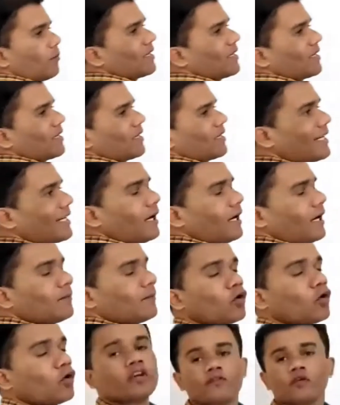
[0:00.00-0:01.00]
I'm going to
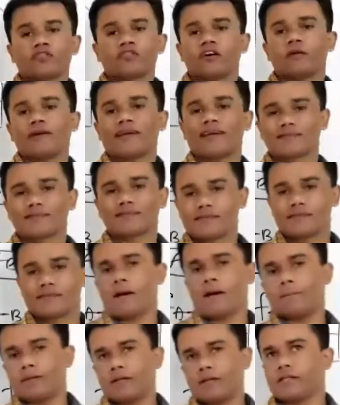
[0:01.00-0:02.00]
give you some
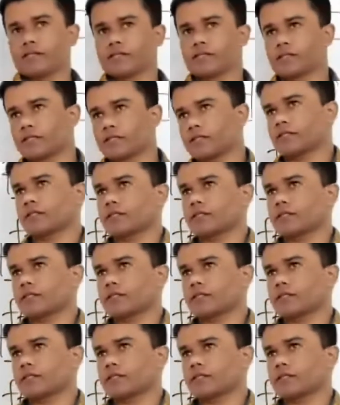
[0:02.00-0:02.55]
examples.